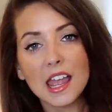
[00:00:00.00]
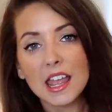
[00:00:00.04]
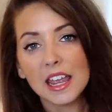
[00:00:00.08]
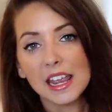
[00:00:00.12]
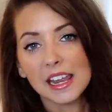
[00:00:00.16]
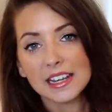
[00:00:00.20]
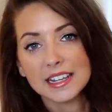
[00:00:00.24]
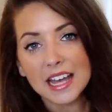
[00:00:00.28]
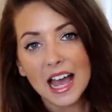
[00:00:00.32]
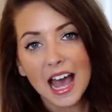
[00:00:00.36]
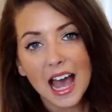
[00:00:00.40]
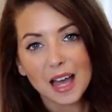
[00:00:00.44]

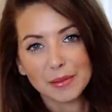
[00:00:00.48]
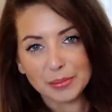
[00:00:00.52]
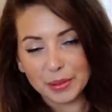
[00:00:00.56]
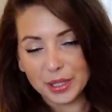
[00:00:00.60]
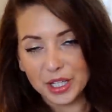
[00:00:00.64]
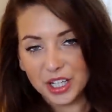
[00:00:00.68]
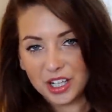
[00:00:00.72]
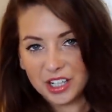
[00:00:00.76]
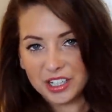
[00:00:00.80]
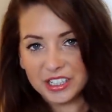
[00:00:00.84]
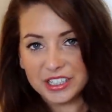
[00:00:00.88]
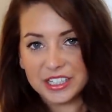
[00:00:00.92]
it
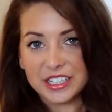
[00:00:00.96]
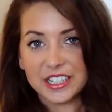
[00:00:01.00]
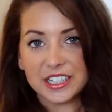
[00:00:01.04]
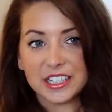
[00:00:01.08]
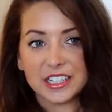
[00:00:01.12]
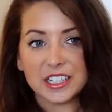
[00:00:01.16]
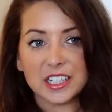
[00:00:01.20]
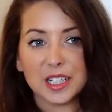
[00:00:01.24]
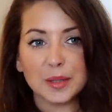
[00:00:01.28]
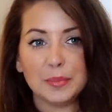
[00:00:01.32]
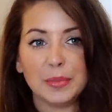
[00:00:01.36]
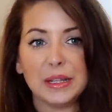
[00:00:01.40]

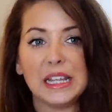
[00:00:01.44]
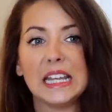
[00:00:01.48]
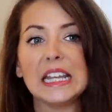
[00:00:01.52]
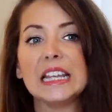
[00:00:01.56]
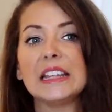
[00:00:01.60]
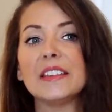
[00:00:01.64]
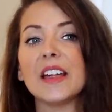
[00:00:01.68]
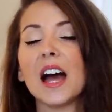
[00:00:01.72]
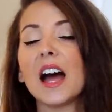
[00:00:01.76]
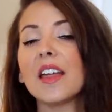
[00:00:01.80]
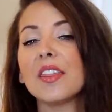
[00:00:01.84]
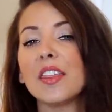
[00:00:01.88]
happened to
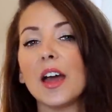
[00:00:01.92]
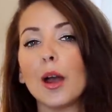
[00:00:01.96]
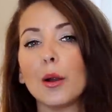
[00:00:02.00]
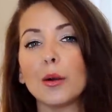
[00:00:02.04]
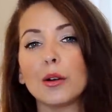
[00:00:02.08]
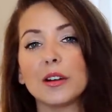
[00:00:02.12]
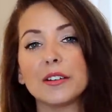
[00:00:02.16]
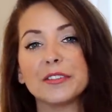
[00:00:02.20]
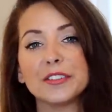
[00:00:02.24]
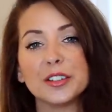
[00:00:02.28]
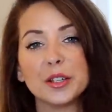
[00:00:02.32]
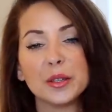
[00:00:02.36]
be that there
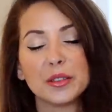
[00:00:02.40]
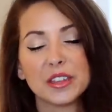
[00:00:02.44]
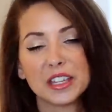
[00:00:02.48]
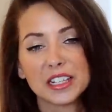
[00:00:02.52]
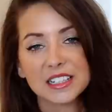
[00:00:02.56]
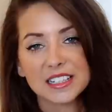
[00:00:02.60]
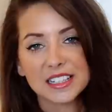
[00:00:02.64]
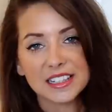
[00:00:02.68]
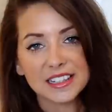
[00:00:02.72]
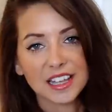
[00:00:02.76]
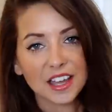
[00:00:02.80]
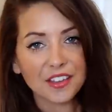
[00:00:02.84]
were a few
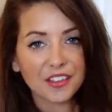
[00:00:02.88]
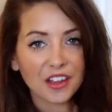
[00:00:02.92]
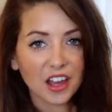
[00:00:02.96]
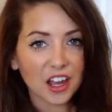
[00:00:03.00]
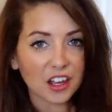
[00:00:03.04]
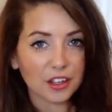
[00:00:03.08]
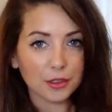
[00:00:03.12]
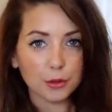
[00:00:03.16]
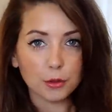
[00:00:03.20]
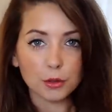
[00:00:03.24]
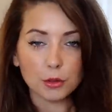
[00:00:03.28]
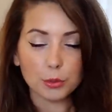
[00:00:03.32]
things in there
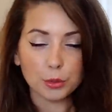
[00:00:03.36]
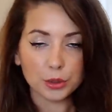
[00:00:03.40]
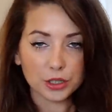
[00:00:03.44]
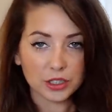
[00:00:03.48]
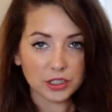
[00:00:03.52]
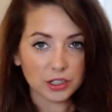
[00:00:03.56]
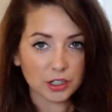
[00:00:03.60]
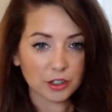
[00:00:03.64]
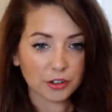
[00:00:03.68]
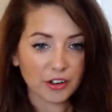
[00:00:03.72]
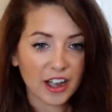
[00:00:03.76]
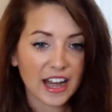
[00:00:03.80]
that I thought
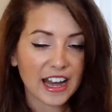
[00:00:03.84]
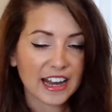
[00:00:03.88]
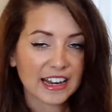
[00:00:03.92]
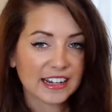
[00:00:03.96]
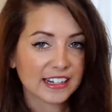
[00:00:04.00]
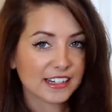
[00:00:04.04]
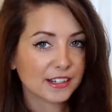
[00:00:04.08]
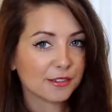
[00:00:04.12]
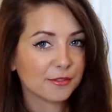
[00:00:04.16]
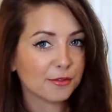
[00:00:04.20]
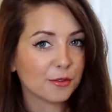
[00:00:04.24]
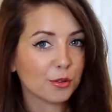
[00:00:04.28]
would look
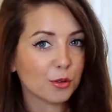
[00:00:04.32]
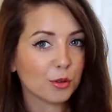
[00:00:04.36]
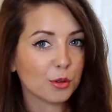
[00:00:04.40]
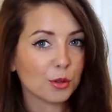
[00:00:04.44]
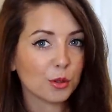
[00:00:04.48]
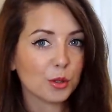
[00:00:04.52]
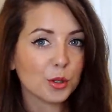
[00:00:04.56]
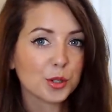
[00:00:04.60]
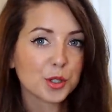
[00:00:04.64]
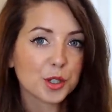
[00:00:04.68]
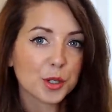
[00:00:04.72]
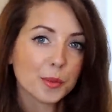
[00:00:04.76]
great
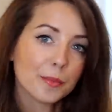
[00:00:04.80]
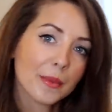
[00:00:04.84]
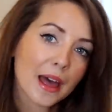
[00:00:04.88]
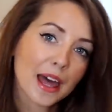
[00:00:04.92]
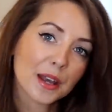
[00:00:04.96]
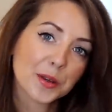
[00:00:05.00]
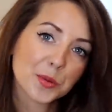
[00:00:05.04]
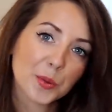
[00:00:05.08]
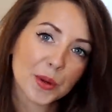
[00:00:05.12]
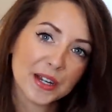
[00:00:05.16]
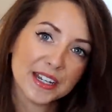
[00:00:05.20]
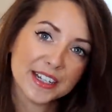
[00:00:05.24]
for autumn
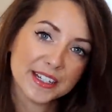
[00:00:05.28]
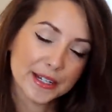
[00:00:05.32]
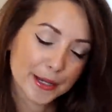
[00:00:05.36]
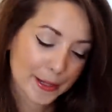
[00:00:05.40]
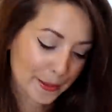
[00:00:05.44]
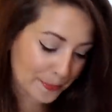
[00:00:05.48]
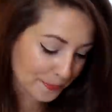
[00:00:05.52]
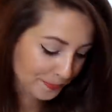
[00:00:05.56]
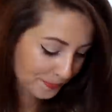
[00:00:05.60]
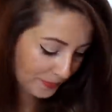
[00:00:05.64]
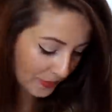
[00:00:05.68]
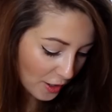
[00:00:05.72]
and winter.